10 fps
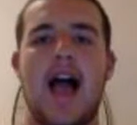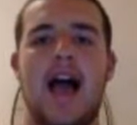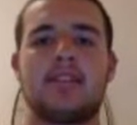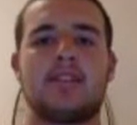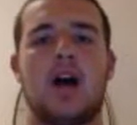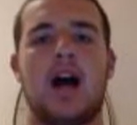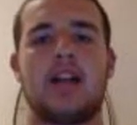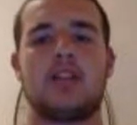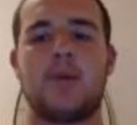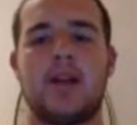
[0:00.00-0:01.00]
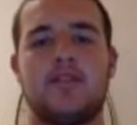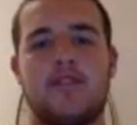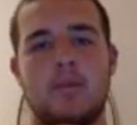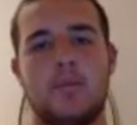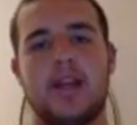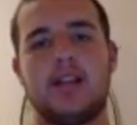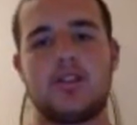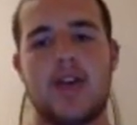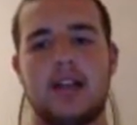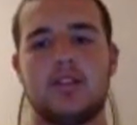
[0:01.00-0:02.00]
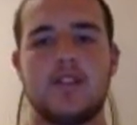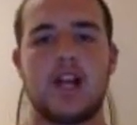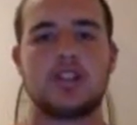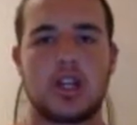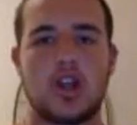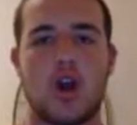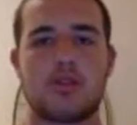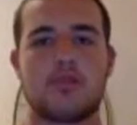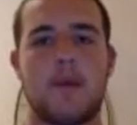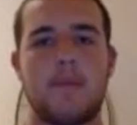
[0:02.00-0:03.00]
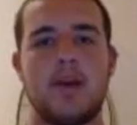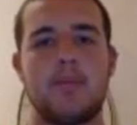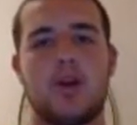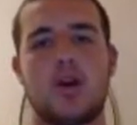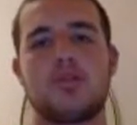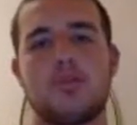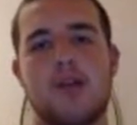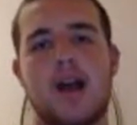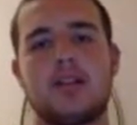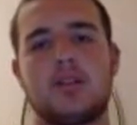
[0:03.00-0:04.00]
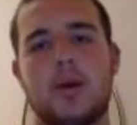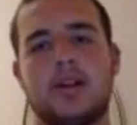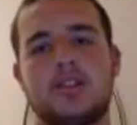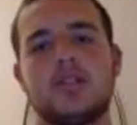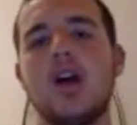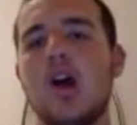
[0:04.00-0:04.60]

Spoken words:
and I'd spend from the beginning to the end of lunch, like, going through my PIP, going through practice questions